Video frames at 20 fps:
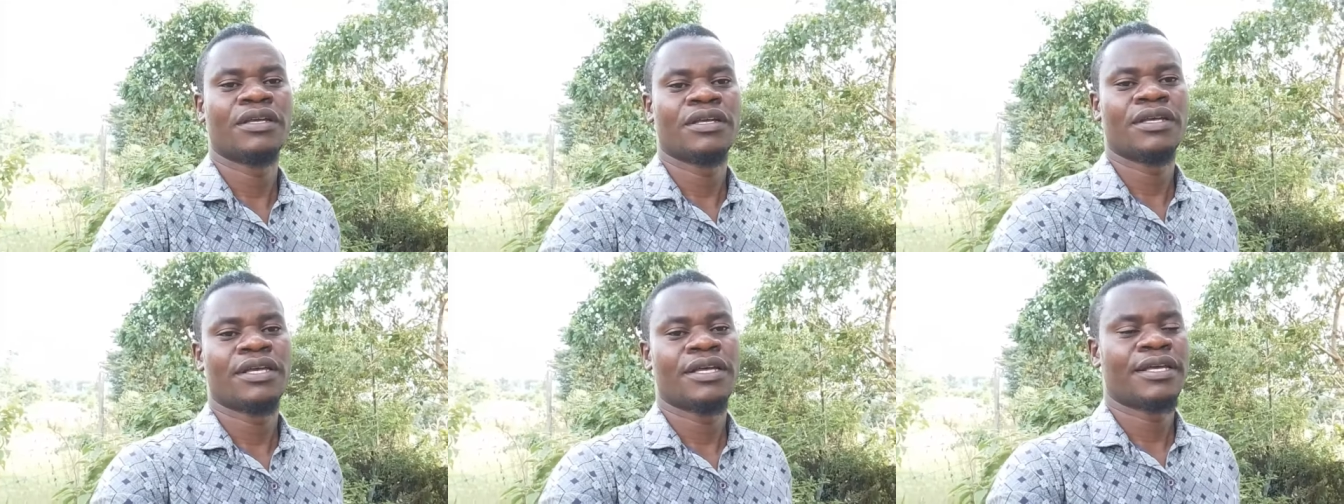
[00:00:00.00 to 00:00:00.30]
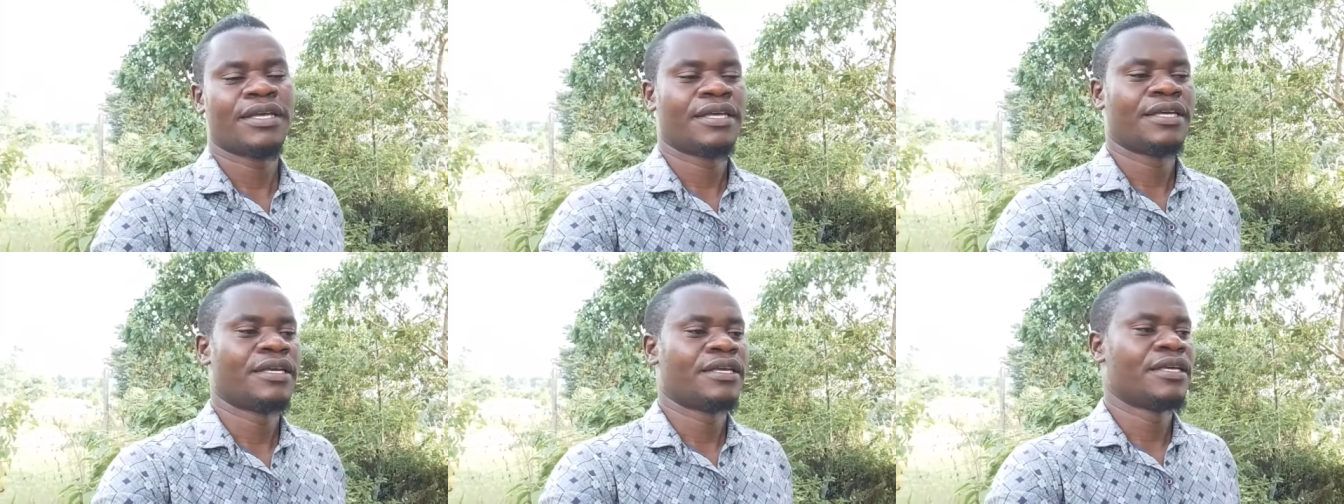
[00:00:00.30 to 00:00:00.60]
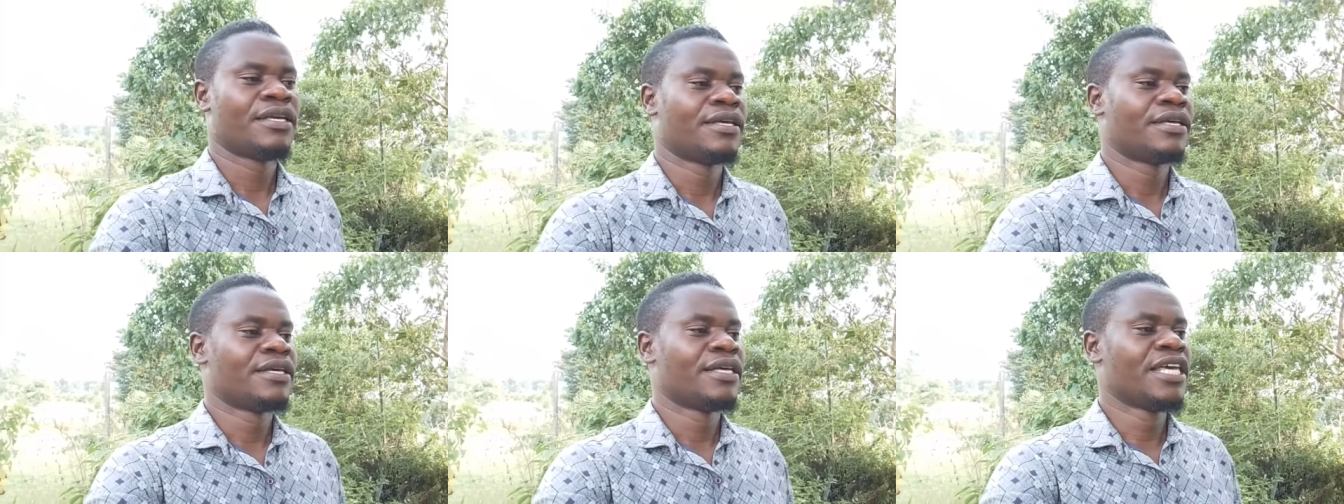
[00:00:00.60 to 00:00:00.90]
He went
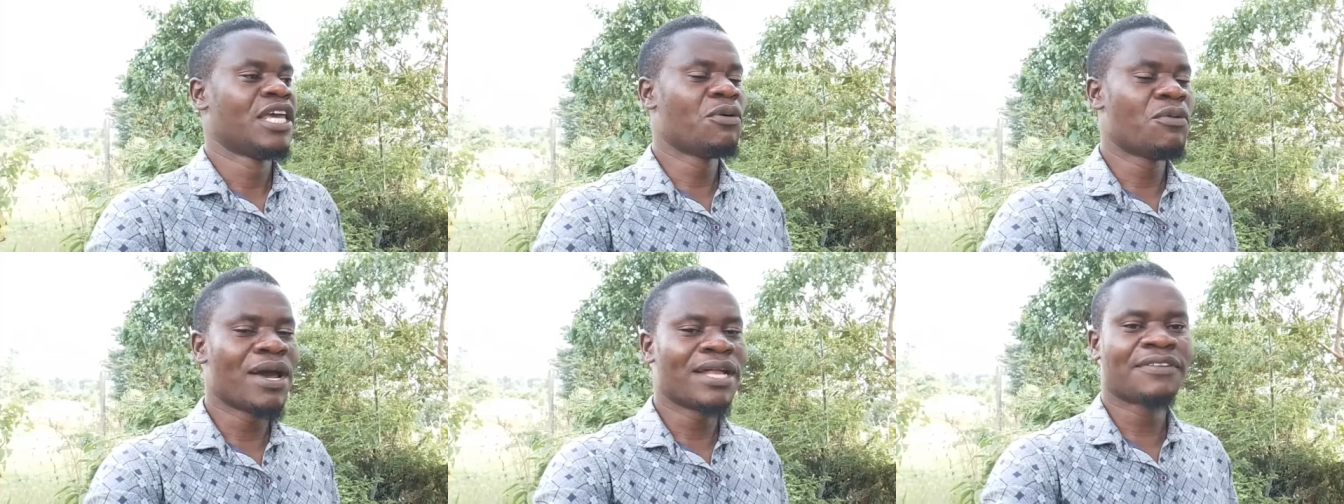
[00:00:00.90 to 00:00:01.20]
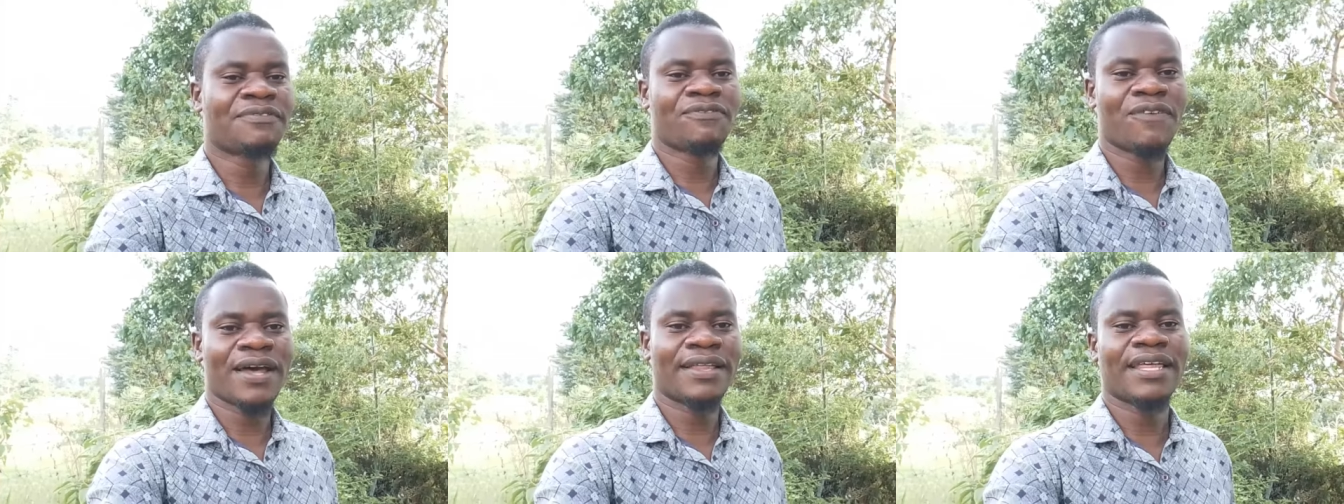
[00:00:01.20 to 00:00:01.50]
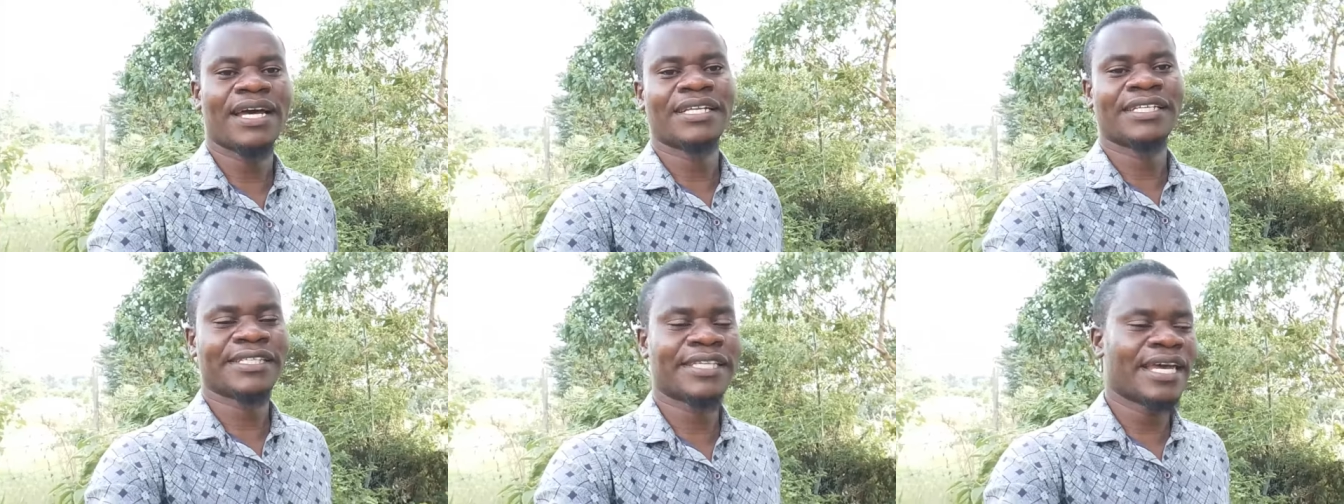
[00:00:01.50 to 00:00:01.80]
further and said,
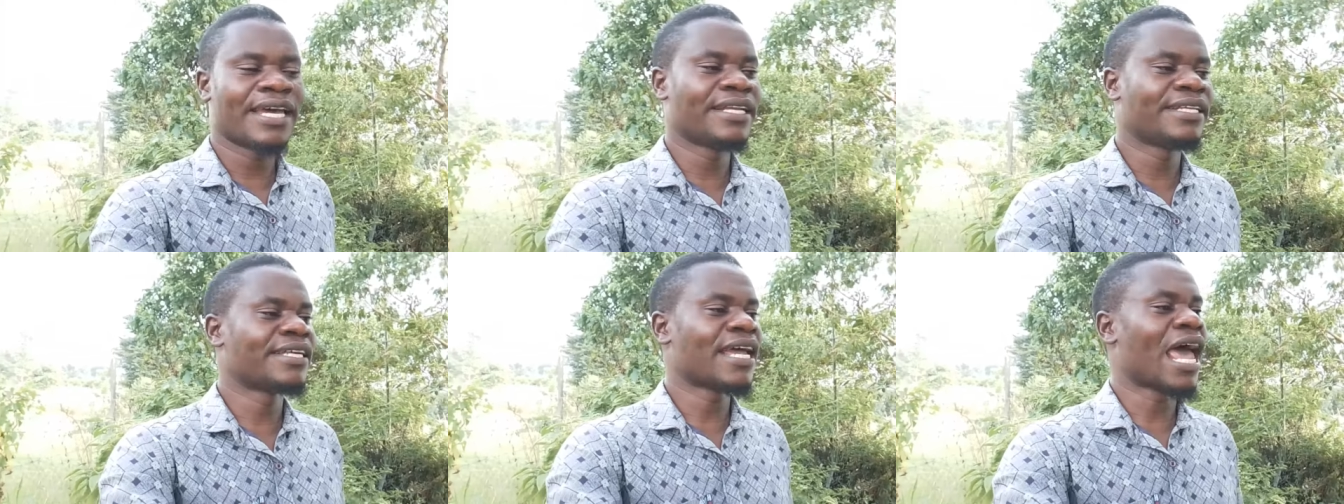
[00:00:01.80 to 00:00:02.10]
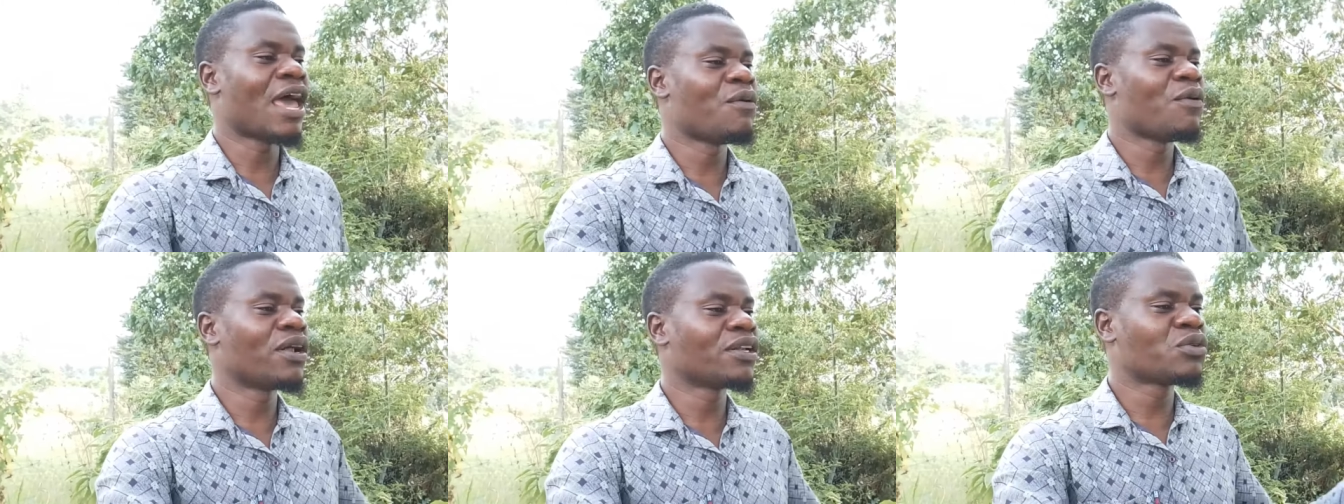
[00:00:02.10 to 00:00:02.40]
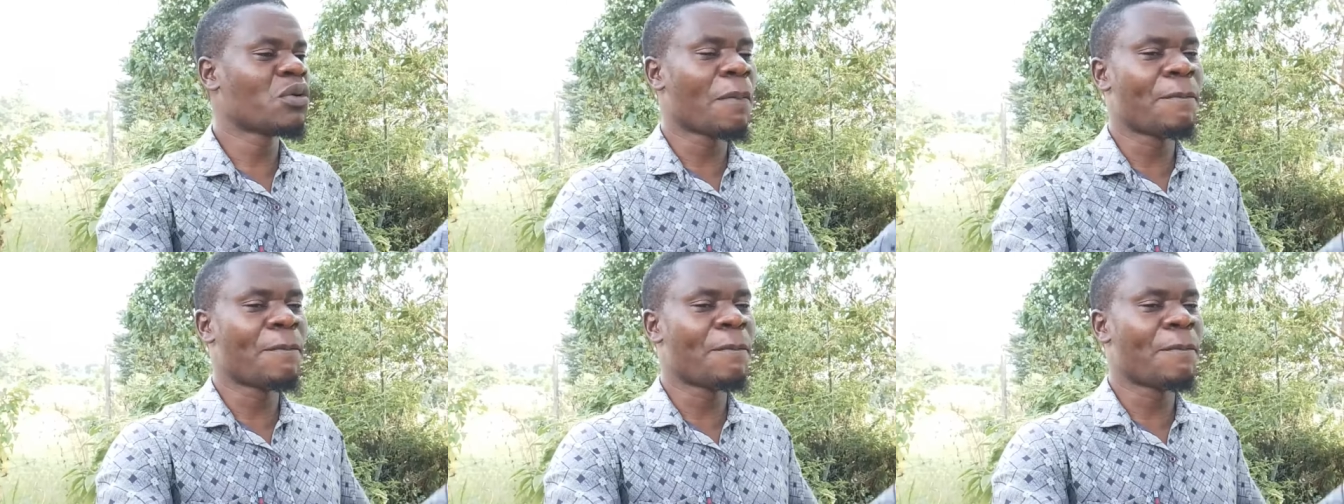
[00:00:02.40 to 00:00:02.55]
I want to pin.